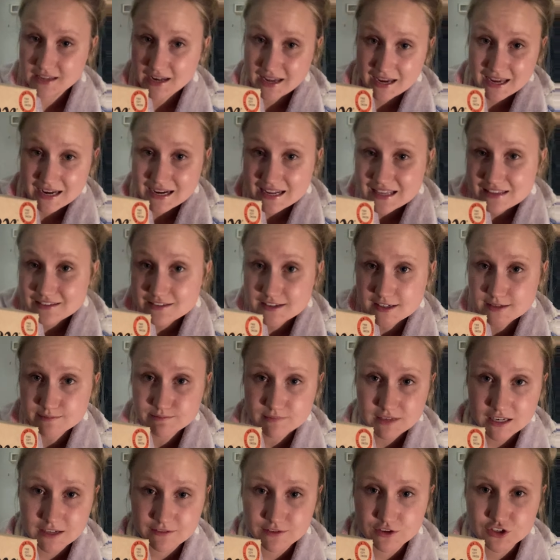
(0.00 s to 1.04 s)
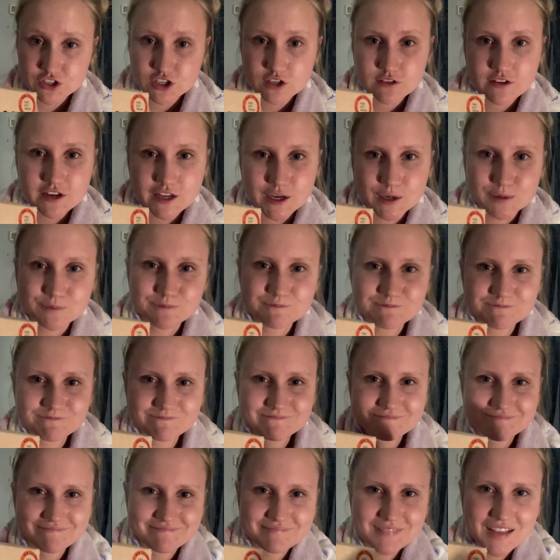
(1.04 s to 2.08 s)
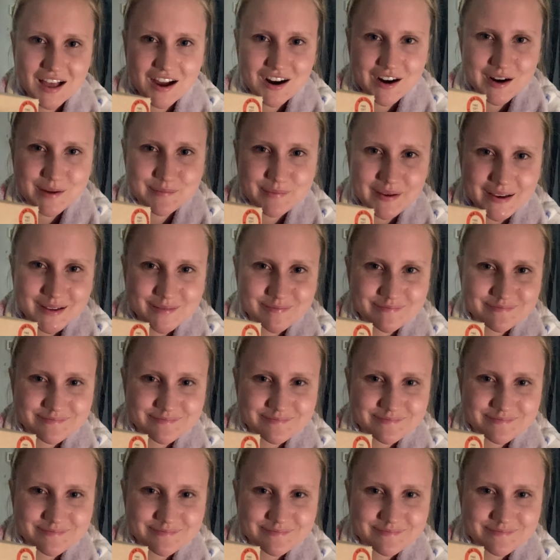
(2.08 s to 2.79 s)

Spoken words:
that I can answer in a future video. All right, bye.